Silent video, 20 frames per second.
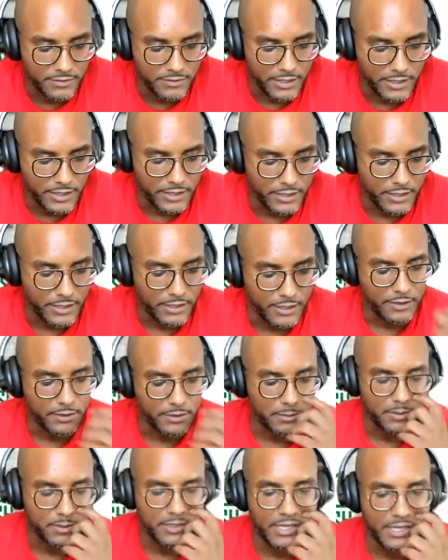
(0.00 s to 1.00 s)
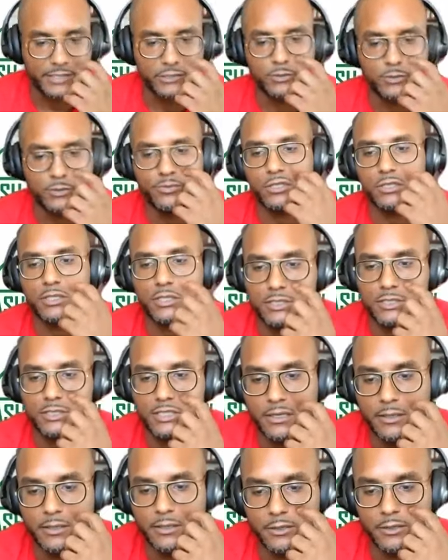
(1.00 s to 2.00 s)
And I'm glad you brought this.
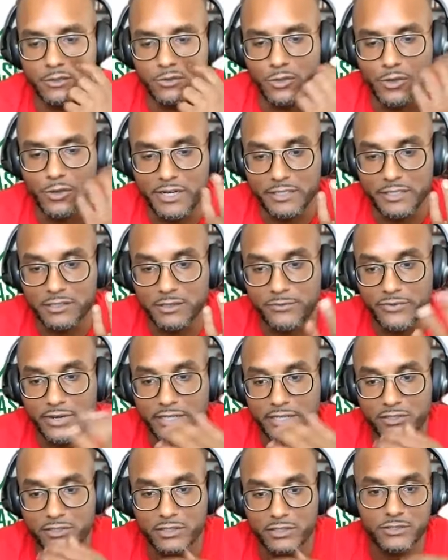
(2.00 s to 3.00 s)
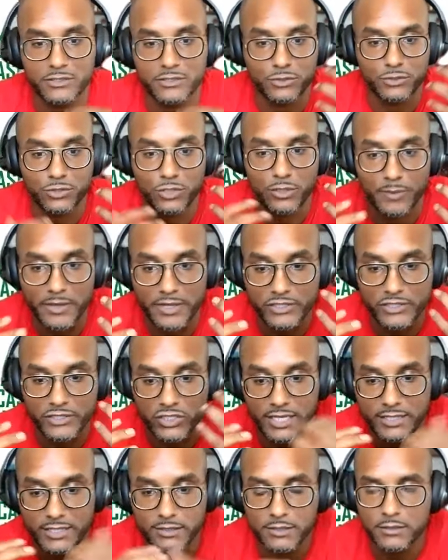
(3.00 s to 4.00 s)
You going into financial literacy, you talk about
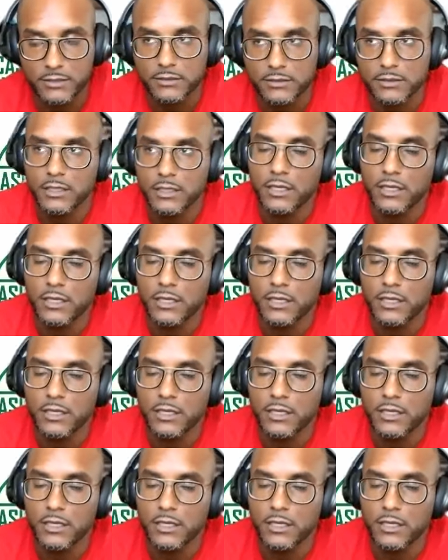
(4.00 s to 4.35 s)
education.